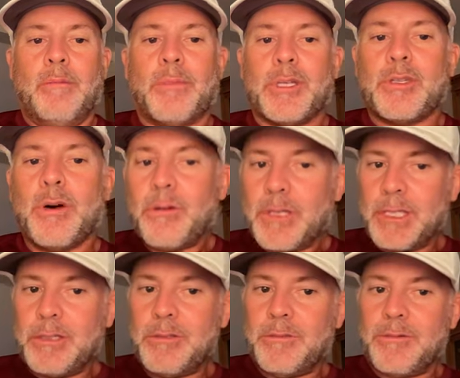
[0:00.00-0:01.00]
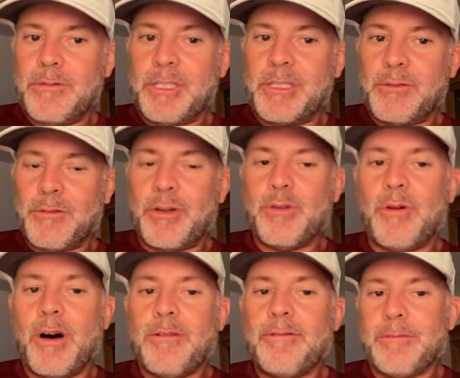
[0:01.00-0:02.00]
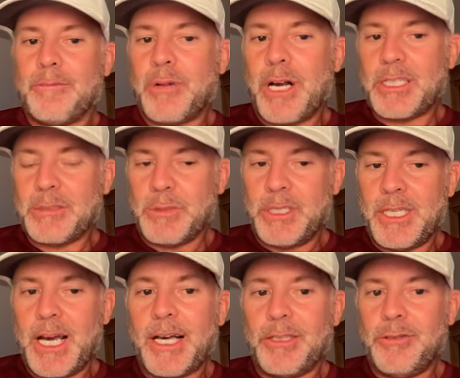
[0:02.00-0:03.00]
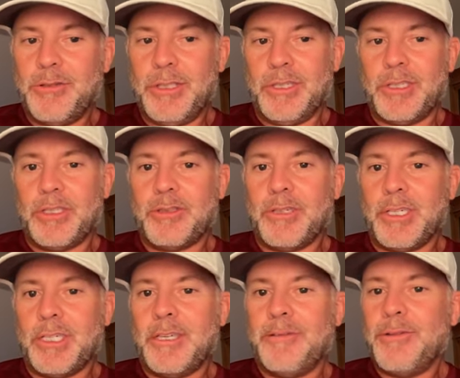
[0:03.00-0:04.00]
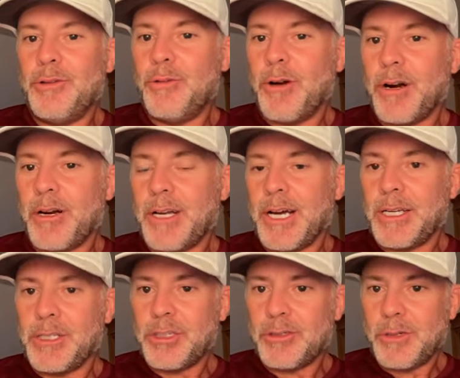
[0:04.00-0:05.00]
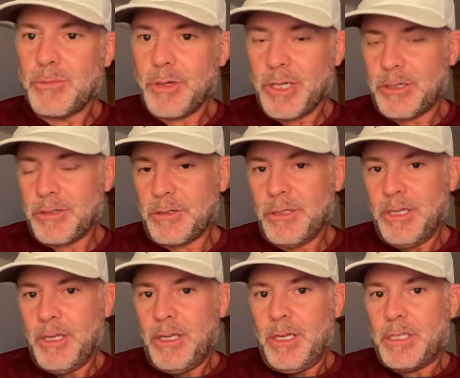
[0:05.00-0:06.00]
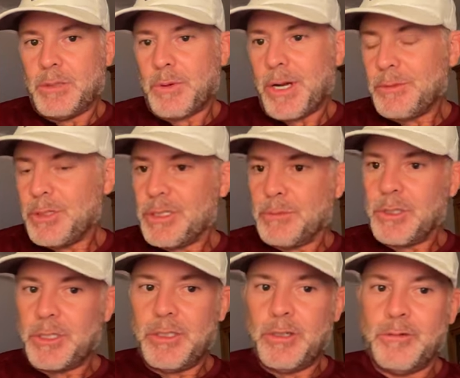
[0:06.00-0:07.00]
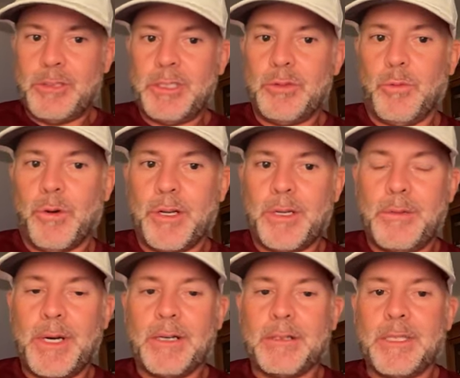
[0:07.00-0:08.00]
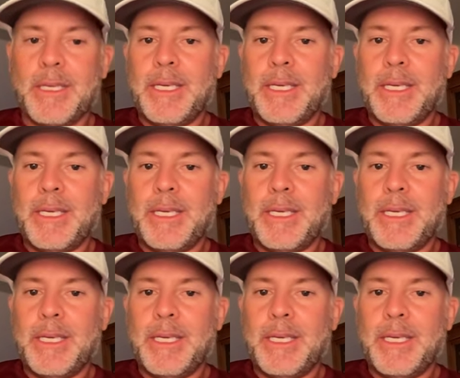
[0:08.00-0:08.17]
But don't let this throw you off from possibly not using the string. If you are not a string breaker, it's probably something you don't need to worry about.